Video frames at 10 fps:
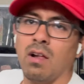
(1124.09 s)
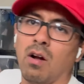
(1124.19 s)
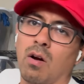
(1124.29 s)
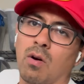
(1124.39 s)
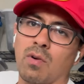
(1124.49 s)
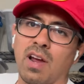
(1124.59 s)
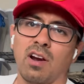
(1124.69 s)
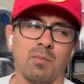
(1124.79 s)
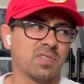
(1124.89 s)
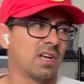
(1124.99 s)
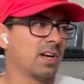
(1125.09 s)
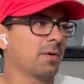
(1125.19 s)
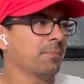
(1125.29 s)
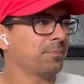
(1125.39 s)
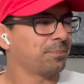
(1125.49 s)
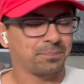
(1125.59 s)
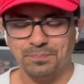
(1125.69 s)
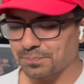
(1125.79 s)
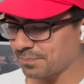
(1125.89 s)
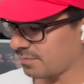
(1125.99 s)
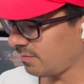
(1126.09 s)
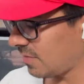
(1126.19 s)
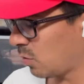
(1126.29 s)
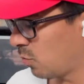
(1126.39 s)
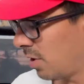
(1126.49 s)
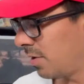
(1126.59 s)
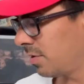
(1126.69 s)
All right, almost done here. 1,